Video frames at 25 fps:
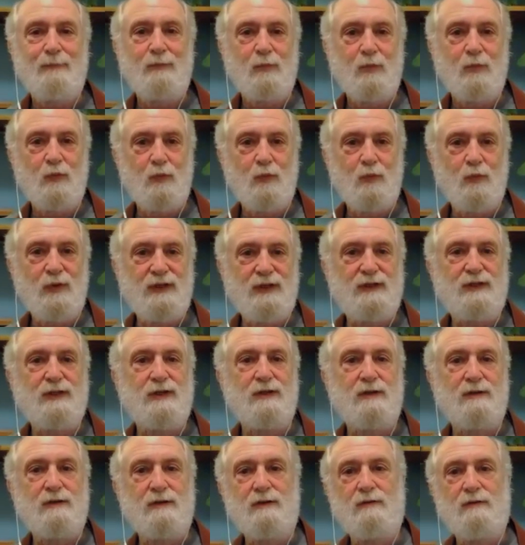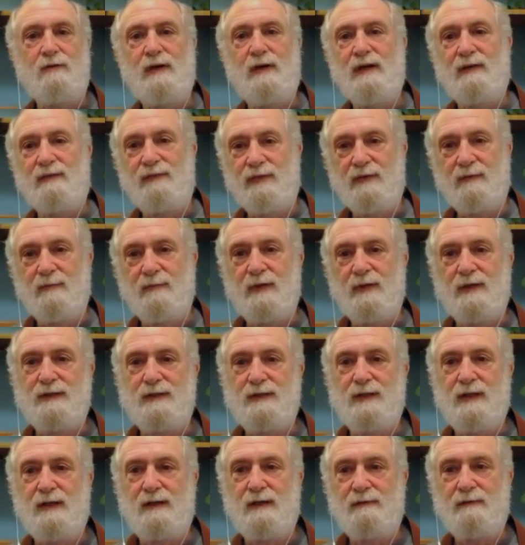we turn away from
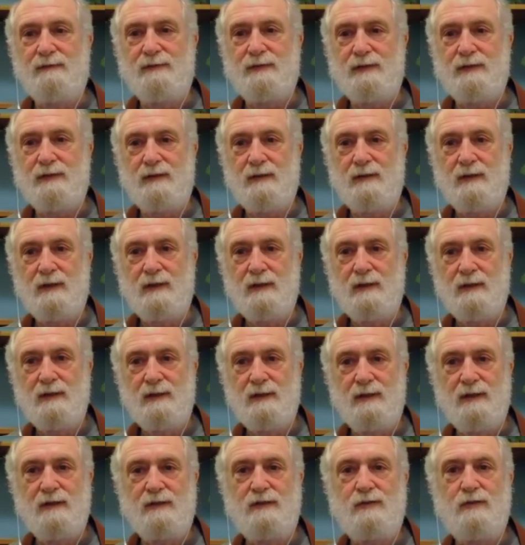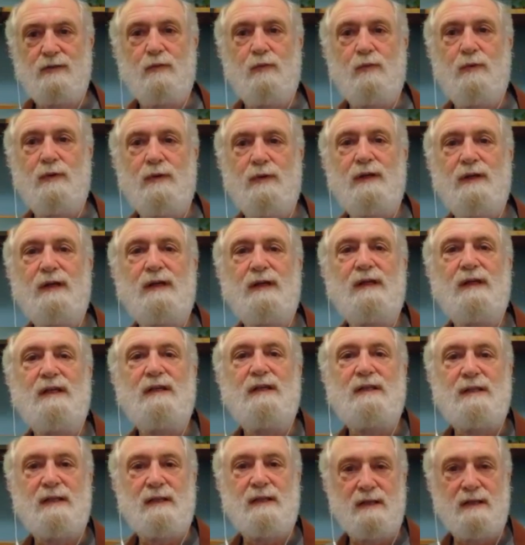ourselves. There's a
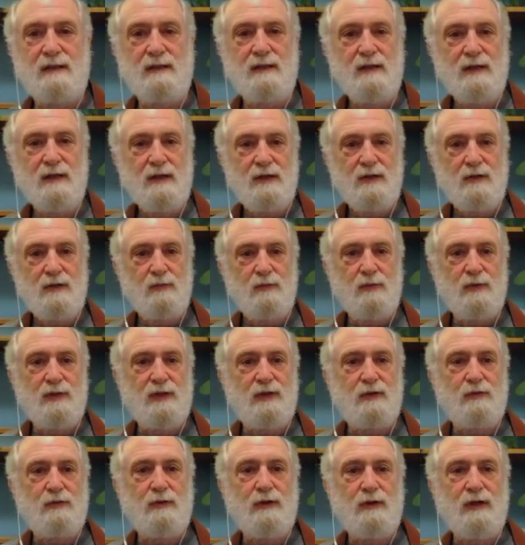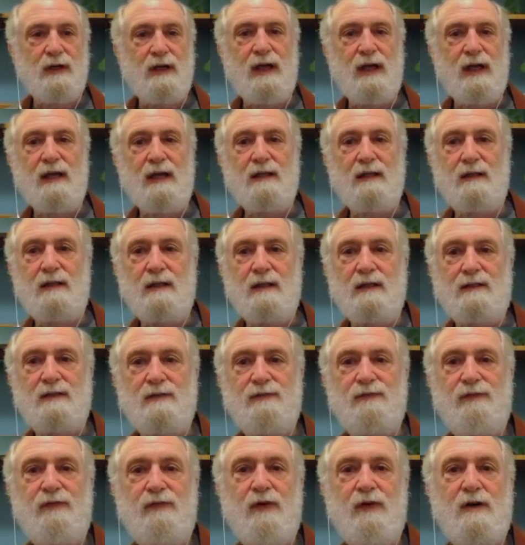reason we create this
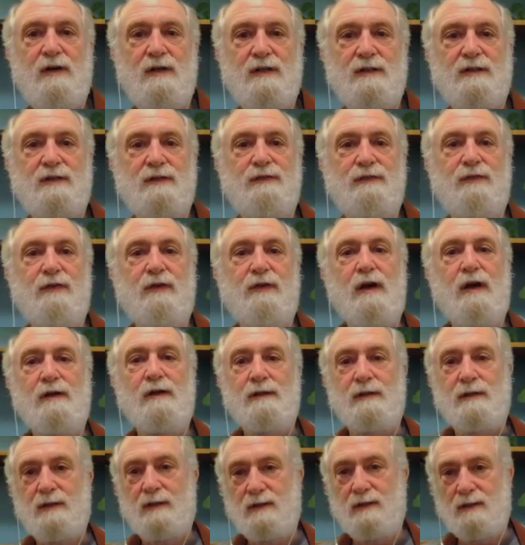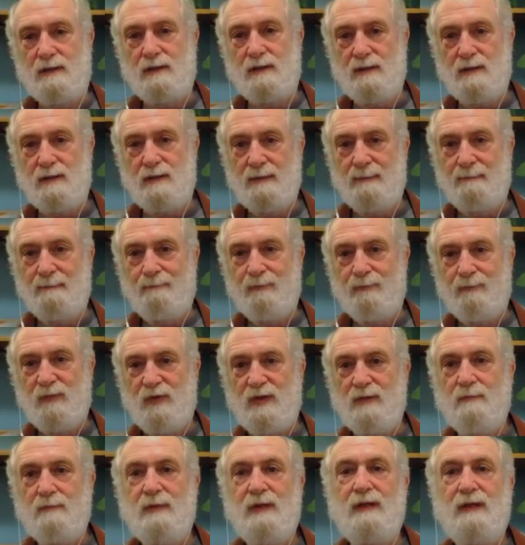false front
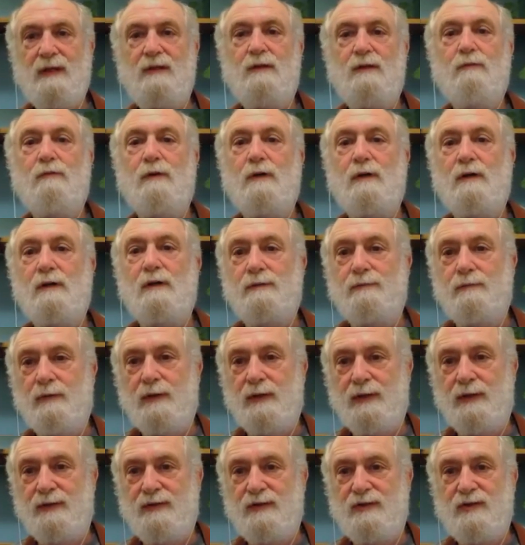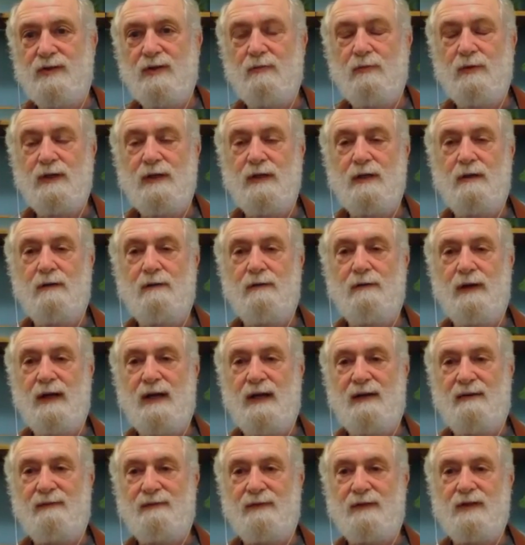to meet the world with so we don't
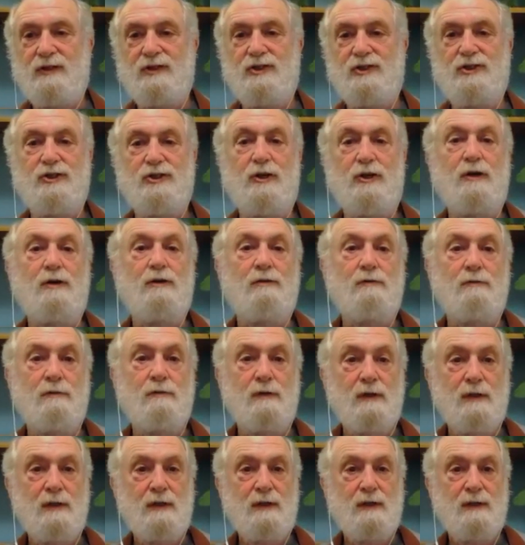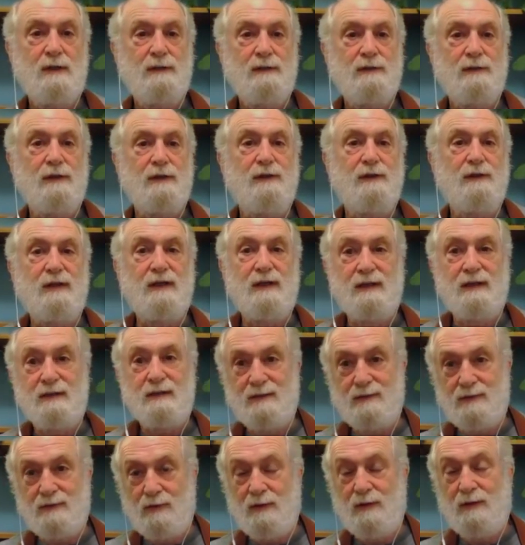have to show the
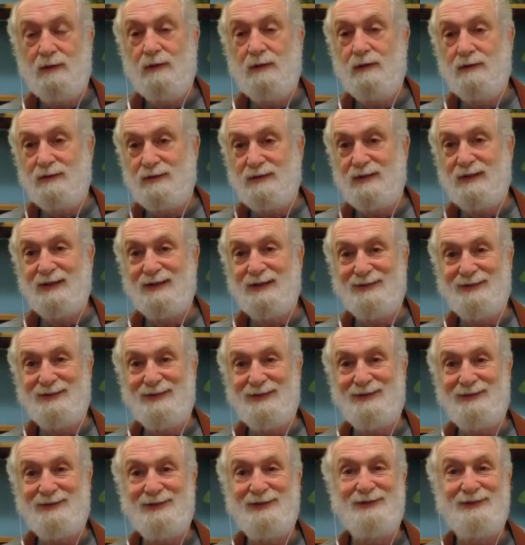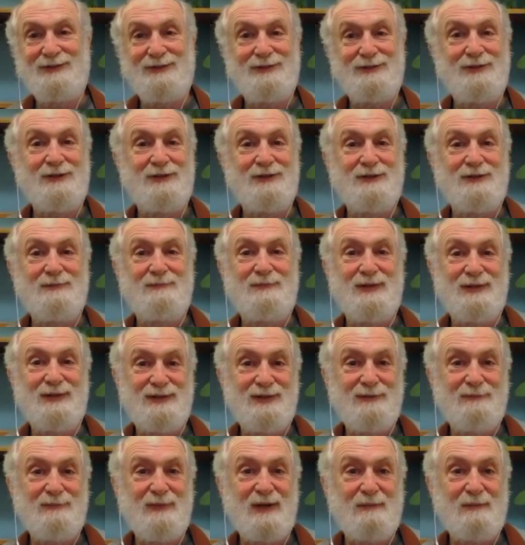things, all those things that Clinton talked about
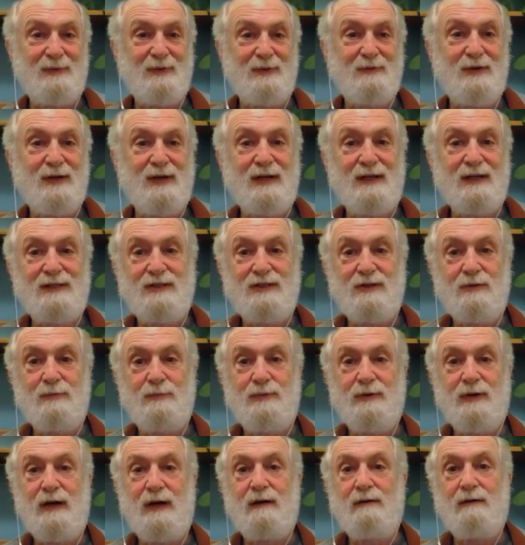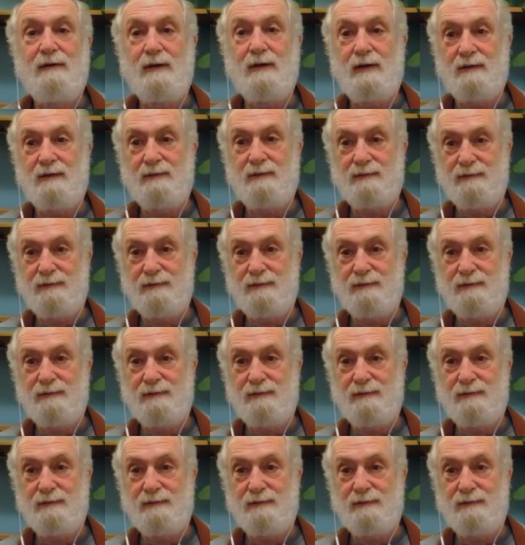that maybe we're not so proud of.